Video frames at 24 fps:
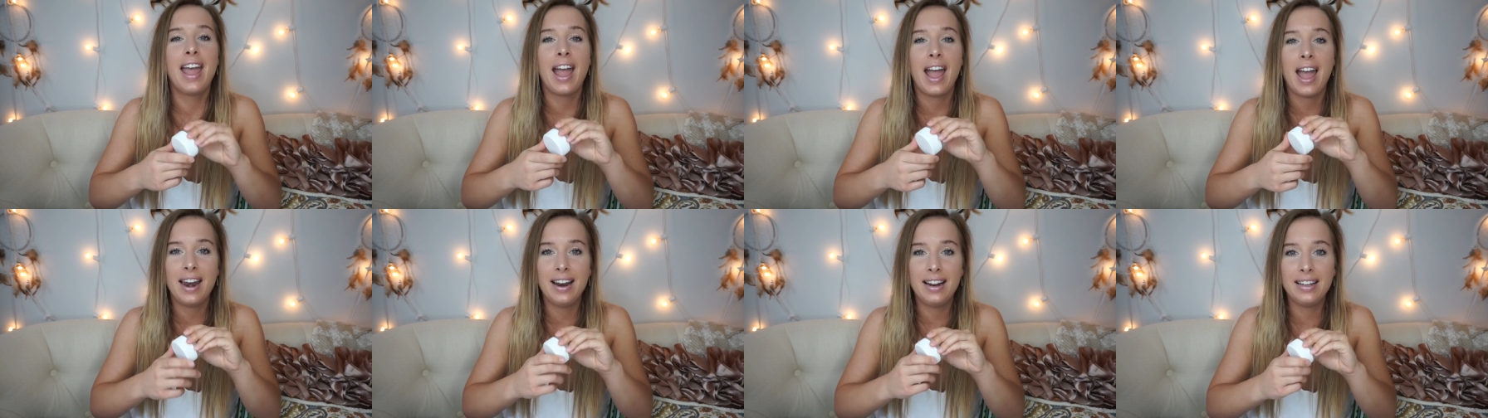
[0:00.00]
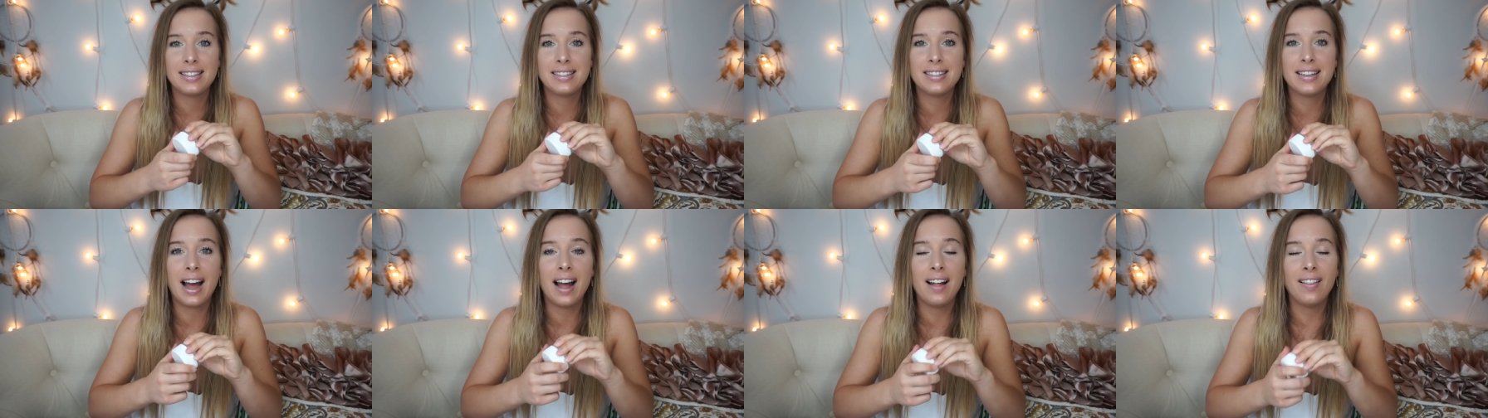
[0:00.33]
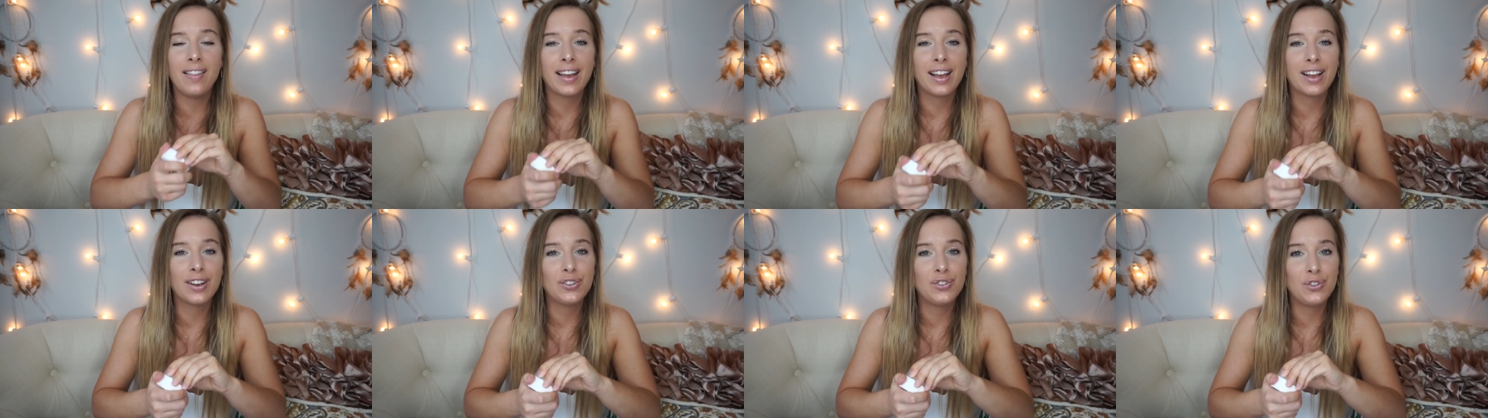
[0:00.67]
and it's not
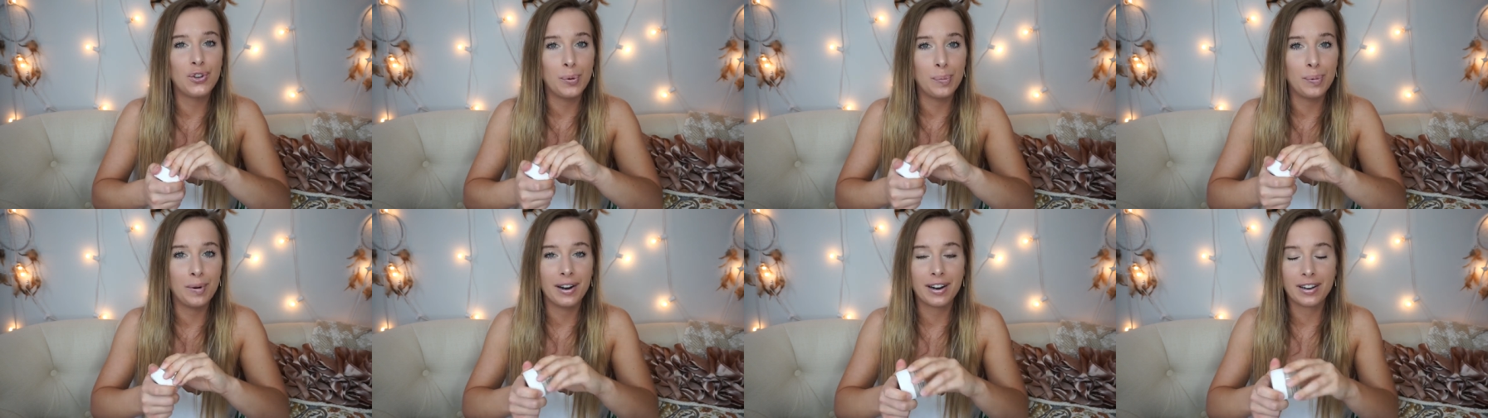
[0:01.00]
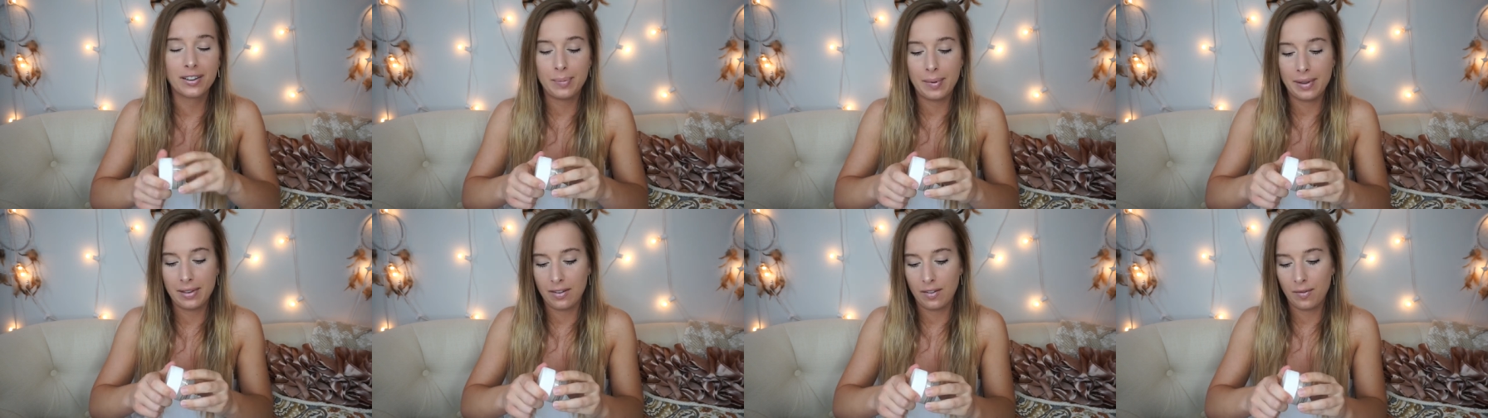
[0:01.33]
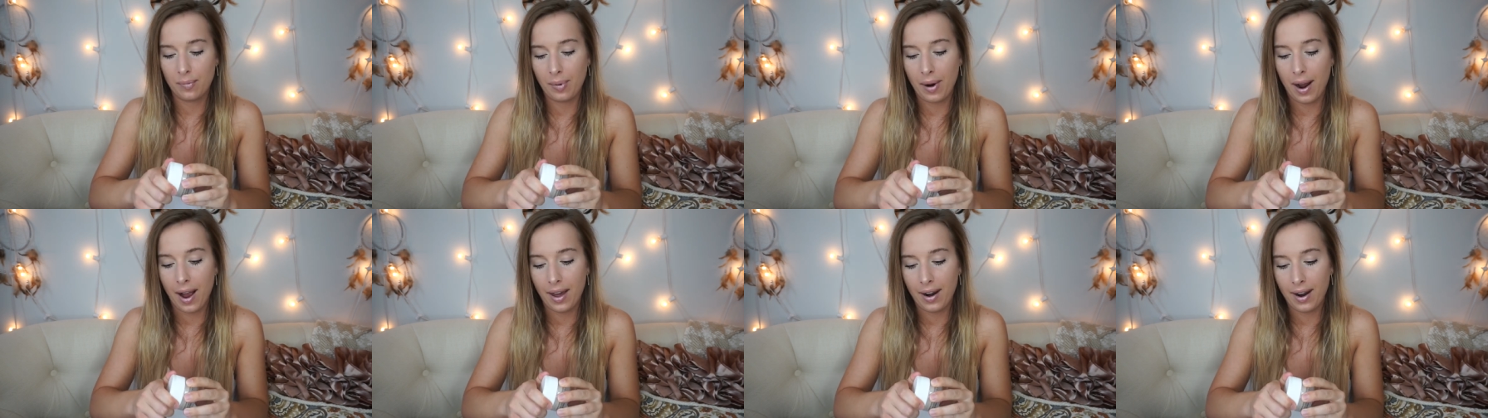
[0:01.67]
like a super
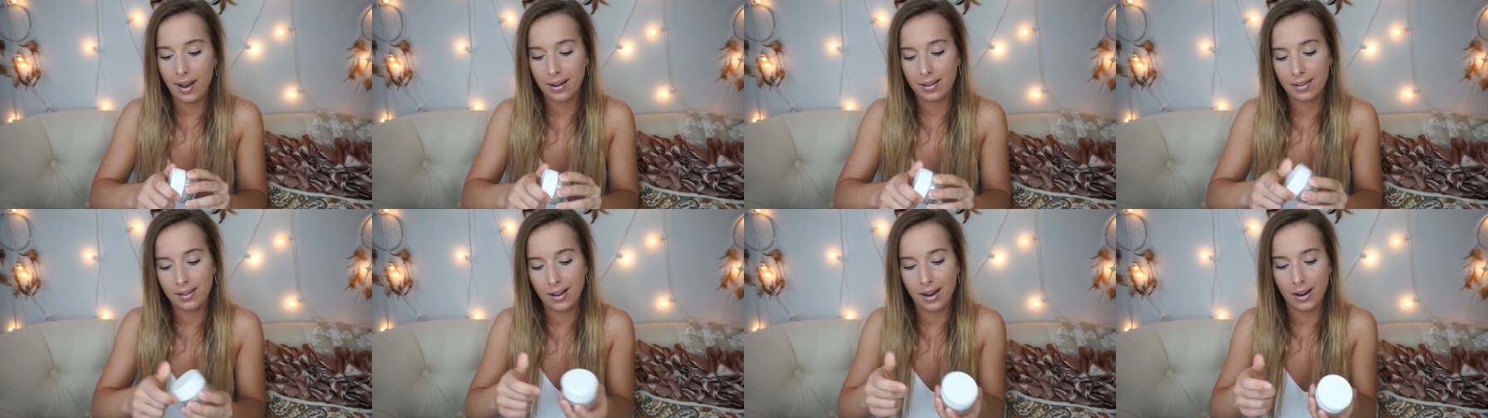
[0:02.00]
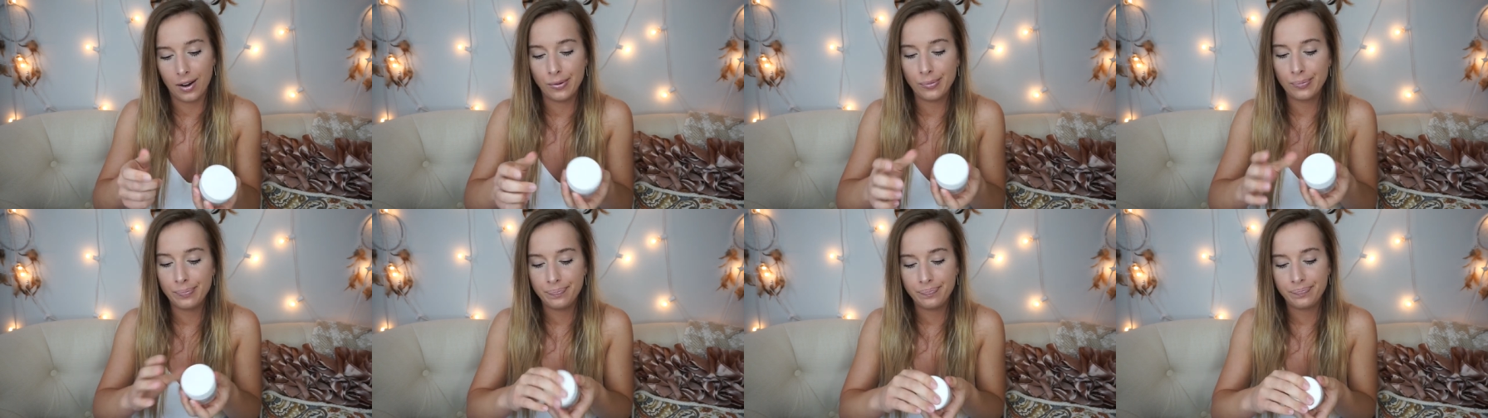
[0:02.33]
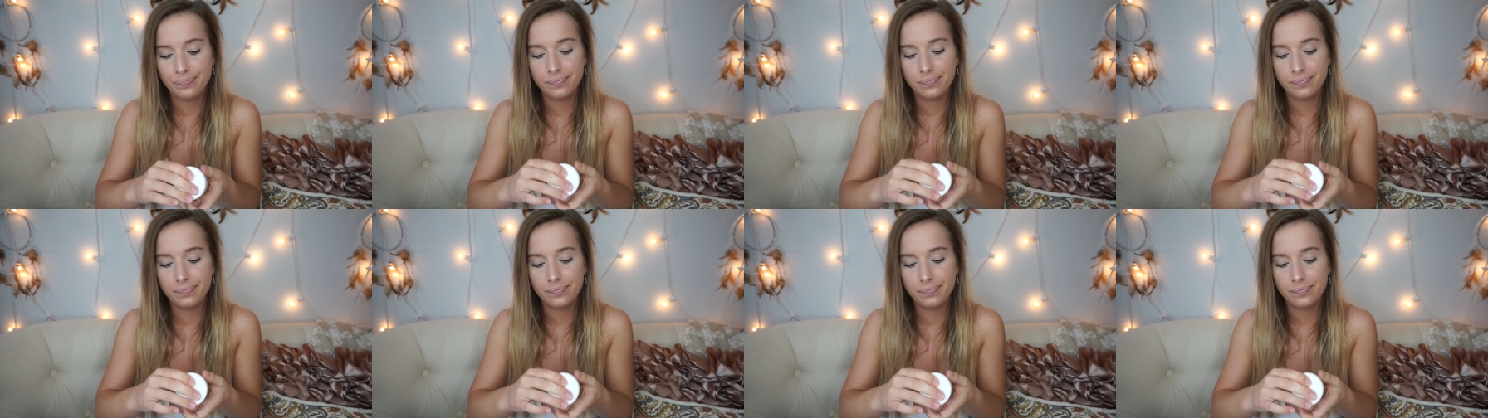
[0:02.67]
expensive product. So